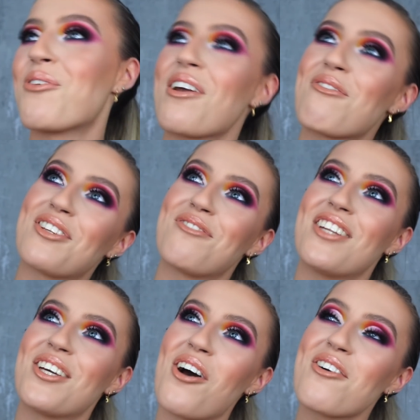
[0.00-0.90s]
Whenever the
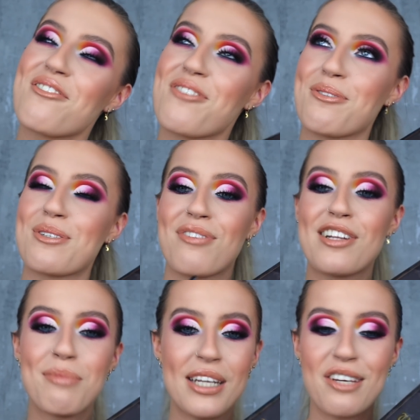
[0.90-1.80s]
videographer was
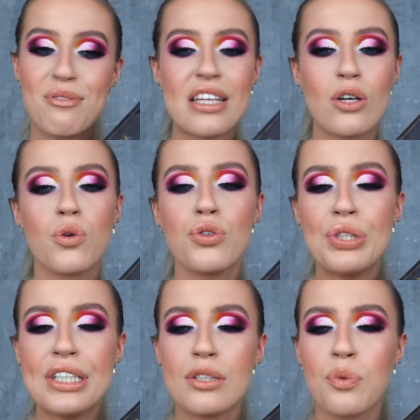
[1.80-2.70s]
filming it, he was like, oh, you
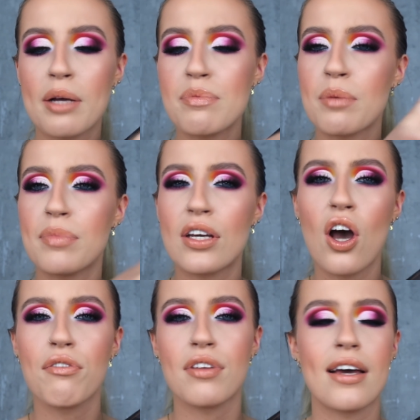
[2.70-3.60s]
need to wipe something
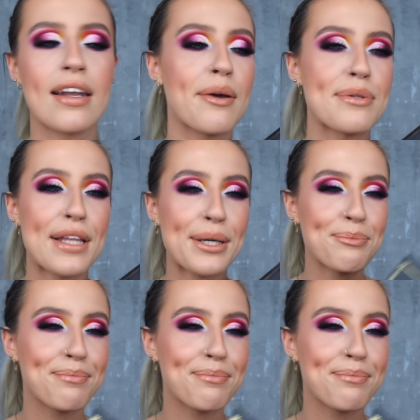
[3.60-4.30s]
off that, and I was like,